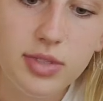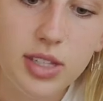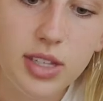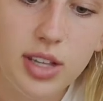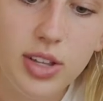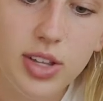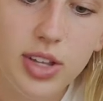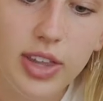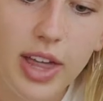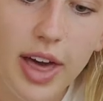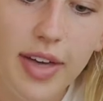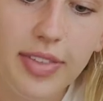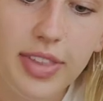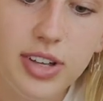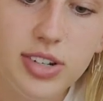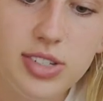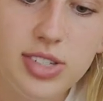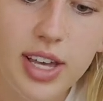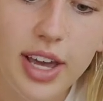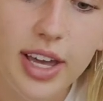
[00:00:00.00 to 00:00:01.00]
Look at that,
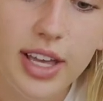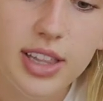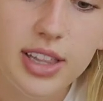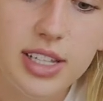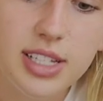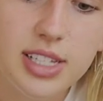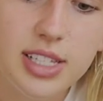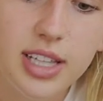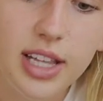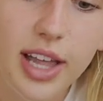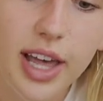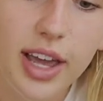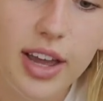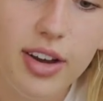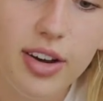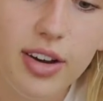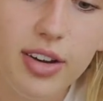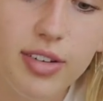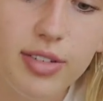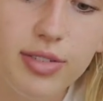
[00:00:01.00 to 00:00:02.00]
there's like this
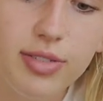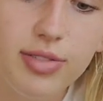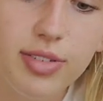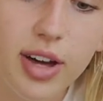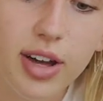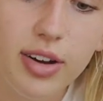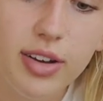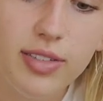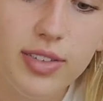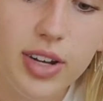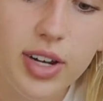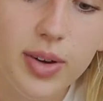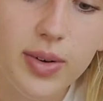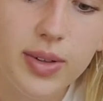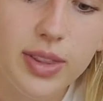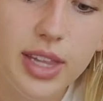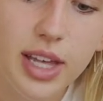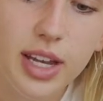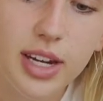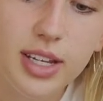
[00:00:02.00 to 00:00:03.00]
layer of, I don't even know
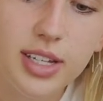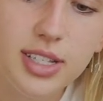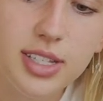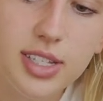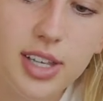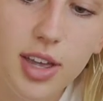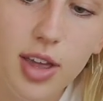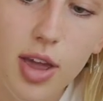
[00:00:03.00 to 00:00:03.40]
what that is.